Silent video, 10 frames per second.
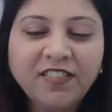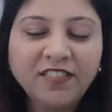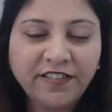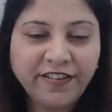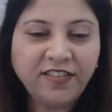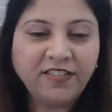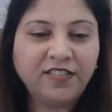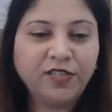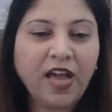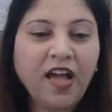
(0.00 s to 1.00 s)

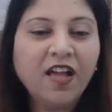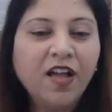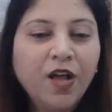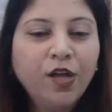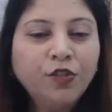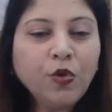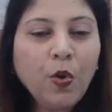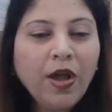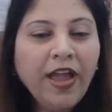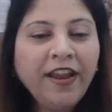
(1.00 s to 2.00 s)
skills. Yeah,
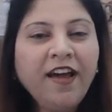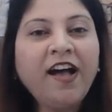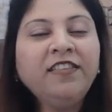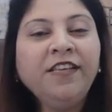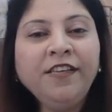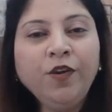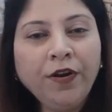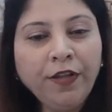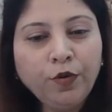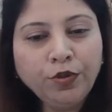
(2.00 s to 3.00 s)
so enhancing your
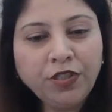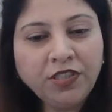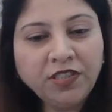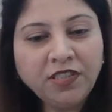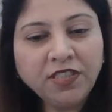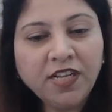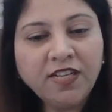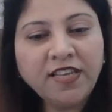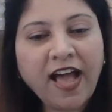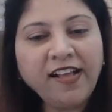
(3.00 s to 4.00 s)
negotiation
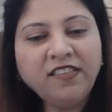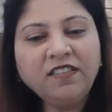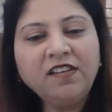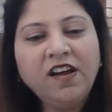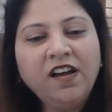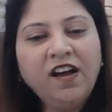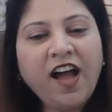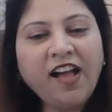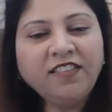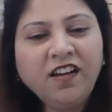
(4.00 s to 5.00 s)
skills has a
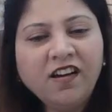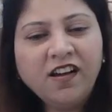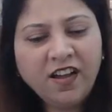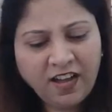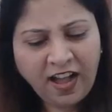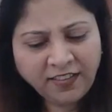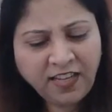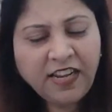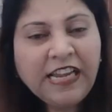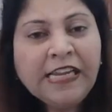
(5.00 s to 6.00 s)
has
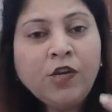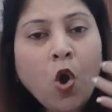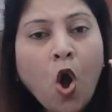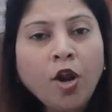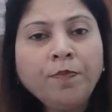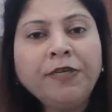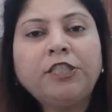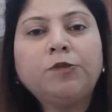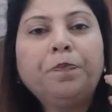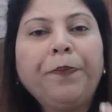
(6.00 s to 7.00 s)
an
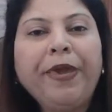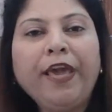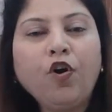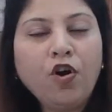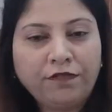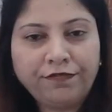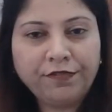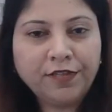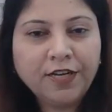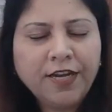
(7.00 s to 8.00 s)
enormous payoff
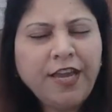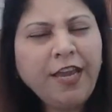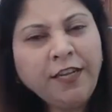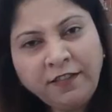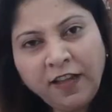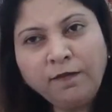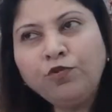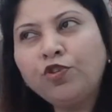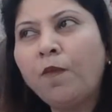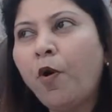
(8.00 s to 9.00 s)
in
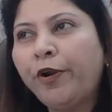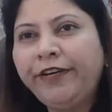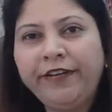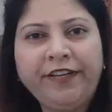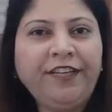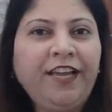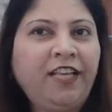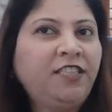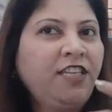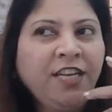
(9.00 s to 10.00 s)
terms of monetary
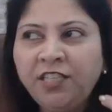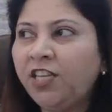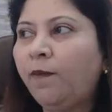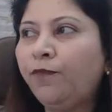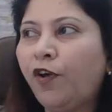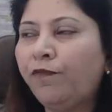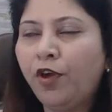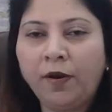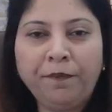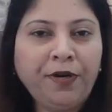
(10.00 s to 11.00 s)
gains, in terms of
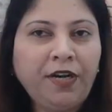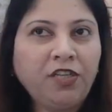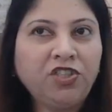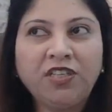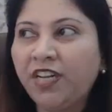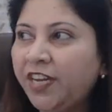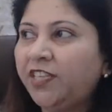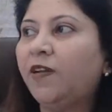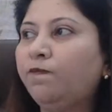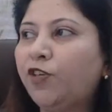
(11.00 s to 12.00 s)
your reputation, in
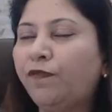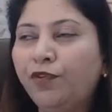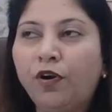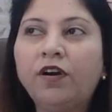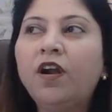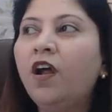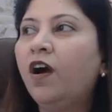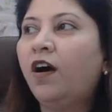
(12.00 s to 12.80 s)
terms of your